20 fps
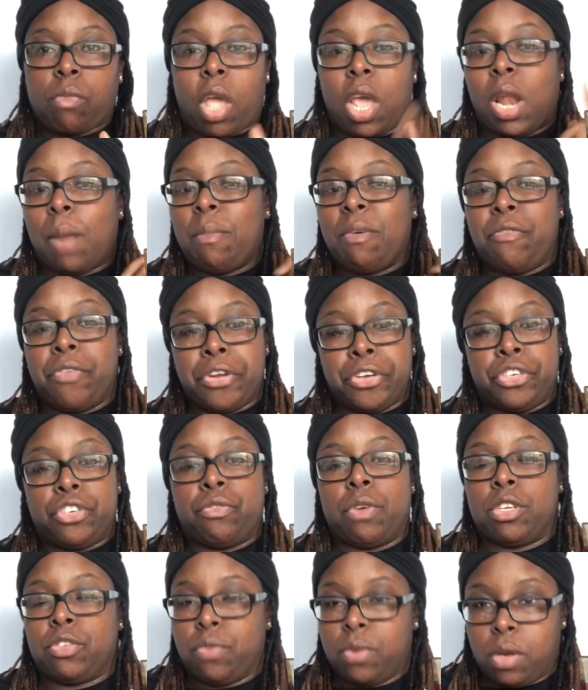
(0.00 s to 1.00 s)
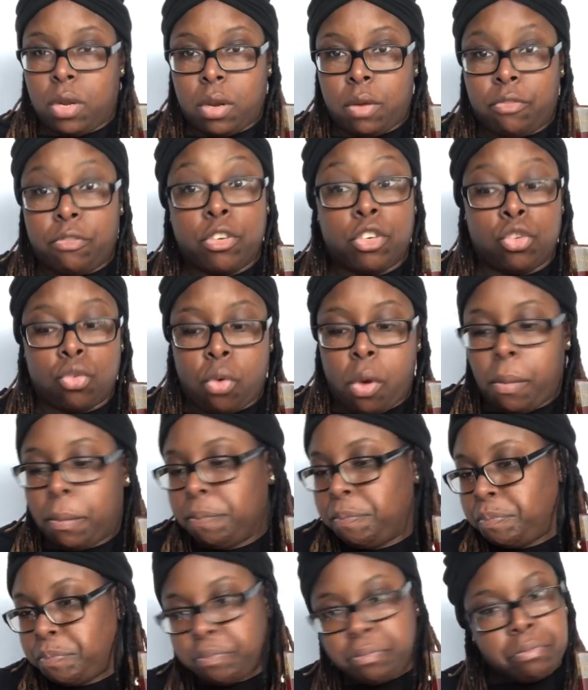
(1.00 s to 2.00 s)
And I'm gonna finish the rest for dinner for sure.
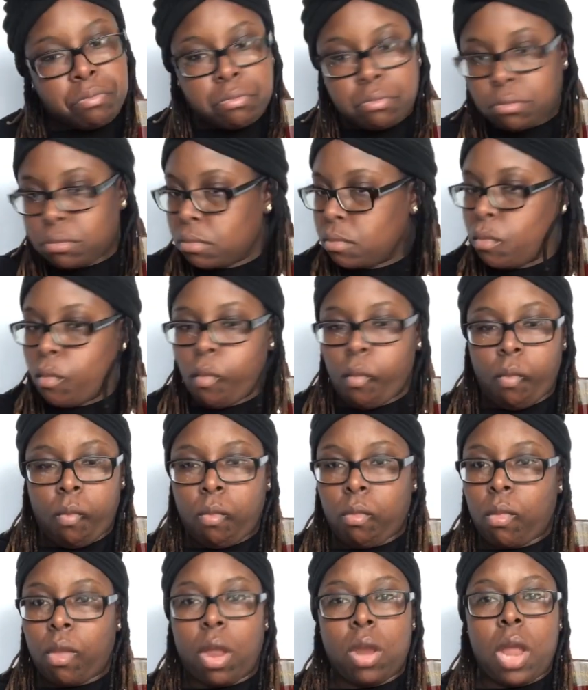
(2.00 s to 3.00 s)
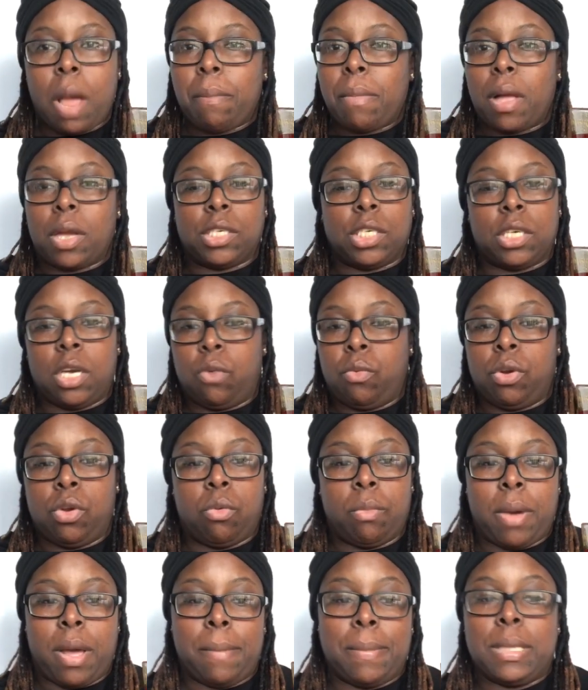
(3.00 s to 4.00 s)
I'm not sharing with
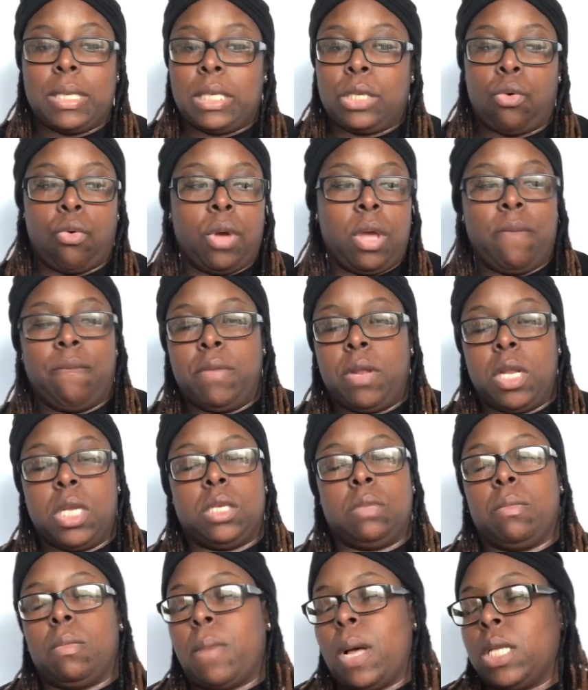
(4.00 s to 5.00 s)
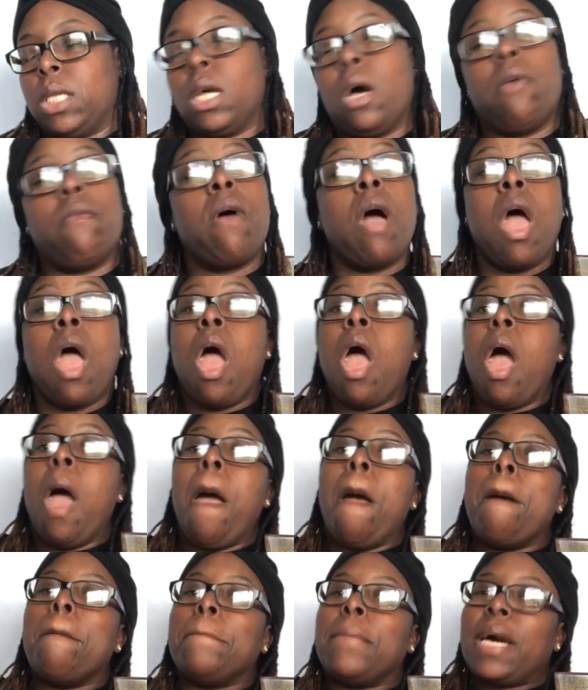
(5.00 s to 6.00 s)
nobody. I'm gonna just go ahead and finish with myself.
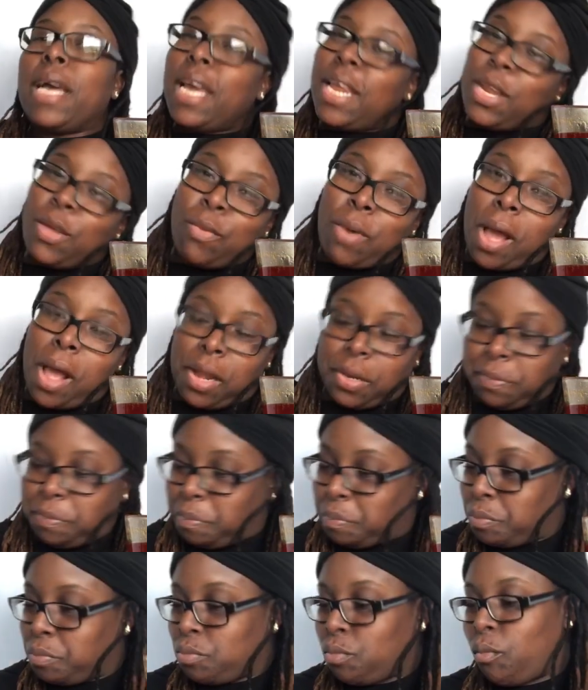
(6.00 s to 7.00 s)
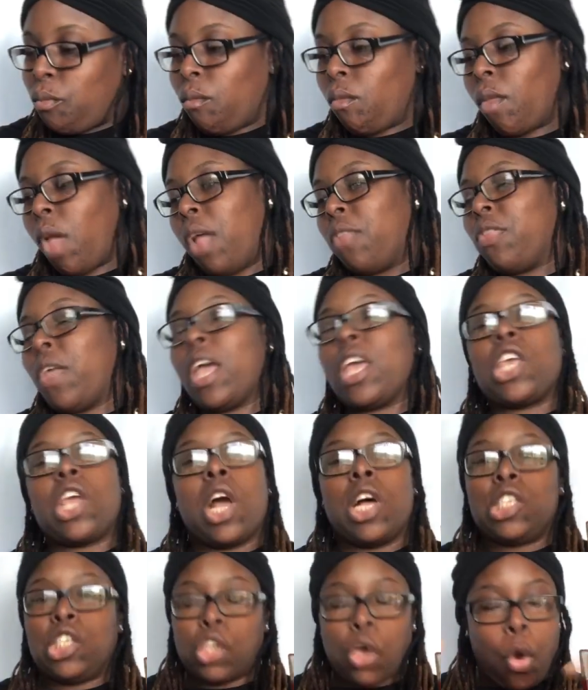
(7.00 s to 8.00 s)
But anyway, thank
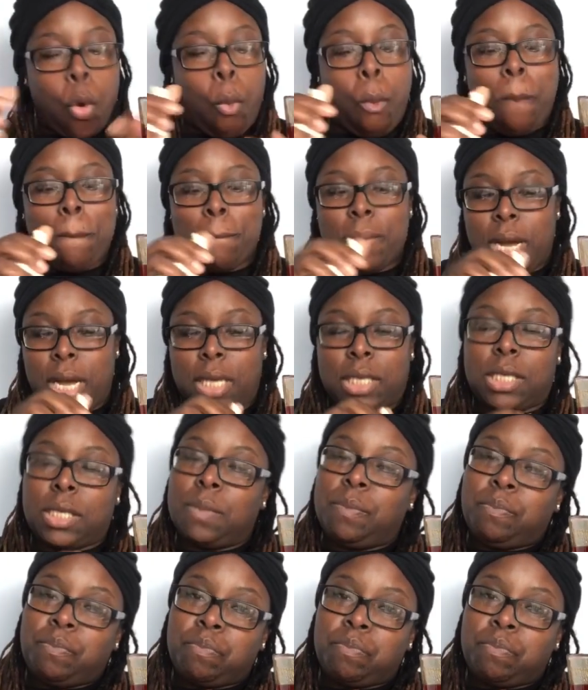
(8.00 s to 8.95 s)
y'all so much